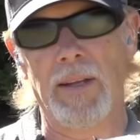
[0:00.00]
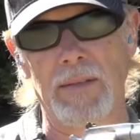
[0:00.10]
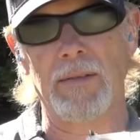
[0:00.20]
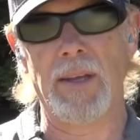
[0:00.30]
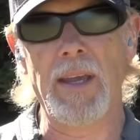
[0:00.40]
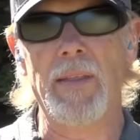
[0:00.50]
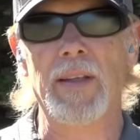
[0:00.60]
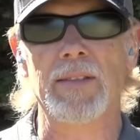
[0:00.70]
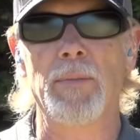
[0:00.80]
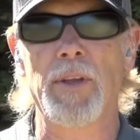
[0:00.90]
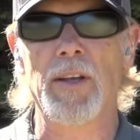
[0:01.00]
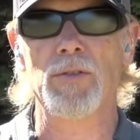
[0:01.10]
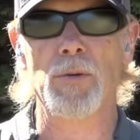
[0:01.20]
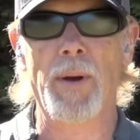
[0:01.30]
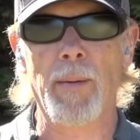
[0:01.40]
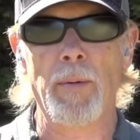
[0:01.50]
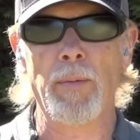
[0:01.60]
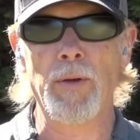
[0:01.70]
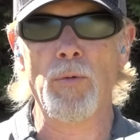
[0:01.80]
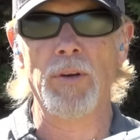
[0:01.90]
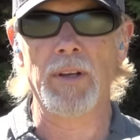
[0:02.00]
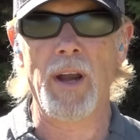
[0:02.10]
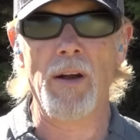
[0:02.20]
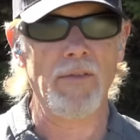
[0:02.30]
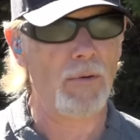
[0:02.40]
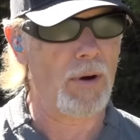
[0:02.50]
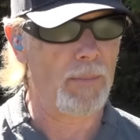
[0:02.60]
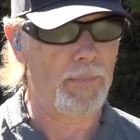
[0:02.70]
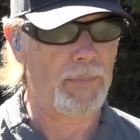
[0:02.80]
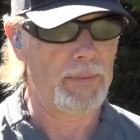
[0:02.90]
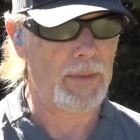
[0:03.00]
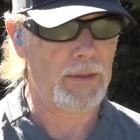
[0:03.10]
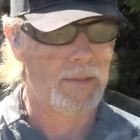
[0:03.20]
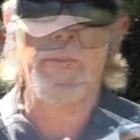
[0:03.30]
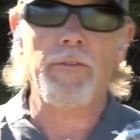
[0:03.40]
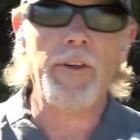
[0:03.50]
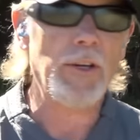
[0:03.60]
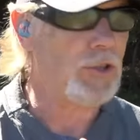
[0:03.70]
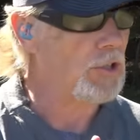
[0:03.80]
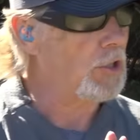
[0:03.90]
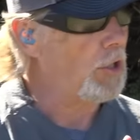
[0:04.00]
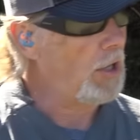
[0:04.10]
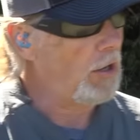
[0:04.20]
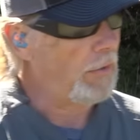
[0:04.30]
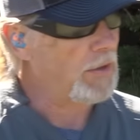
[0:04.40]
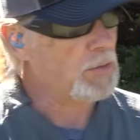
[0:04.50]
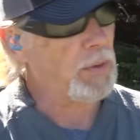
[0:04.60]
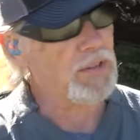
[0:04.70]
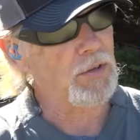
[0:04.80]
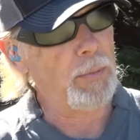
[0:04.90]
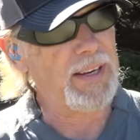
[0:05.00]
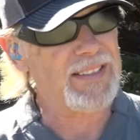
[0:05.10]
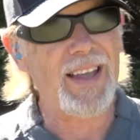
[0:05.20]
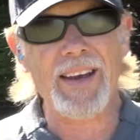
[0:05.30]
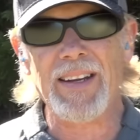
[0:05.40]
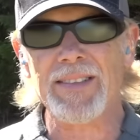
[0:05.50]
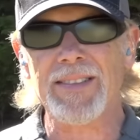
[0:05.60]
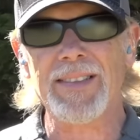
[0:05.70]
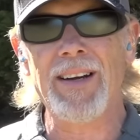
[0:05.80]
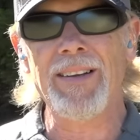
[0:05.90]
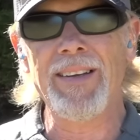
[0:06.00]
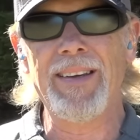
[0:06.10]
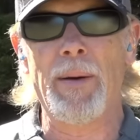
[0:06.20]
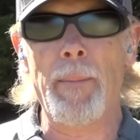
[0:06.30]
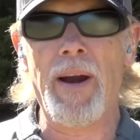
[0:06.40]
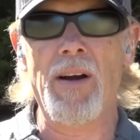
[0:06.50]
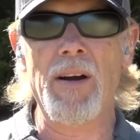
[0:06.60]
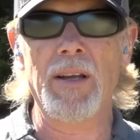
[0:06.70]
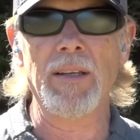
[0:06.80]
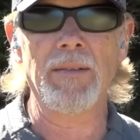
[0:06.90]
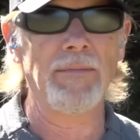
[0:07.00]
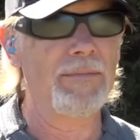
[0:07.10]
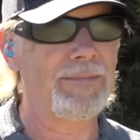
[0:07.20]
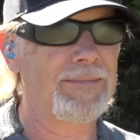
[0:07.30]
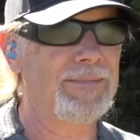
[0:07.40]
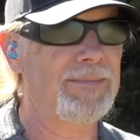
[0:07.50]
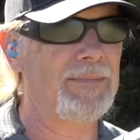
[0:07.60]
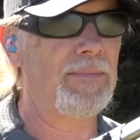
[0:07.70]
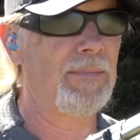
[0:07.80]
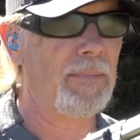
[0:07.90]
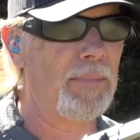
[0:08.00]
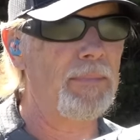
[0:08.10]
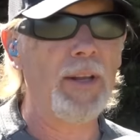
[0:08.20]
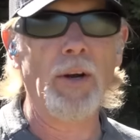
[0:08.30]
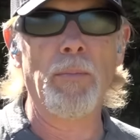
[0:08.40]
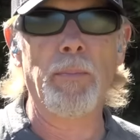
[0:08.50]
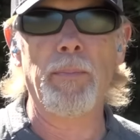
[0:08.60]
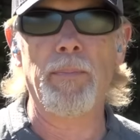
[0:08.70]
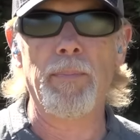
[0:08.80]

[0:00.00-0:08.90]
that, again, that's something else you probably wouldn't care for fit and finish is good on this pistol, but it's not necessarily American, you know,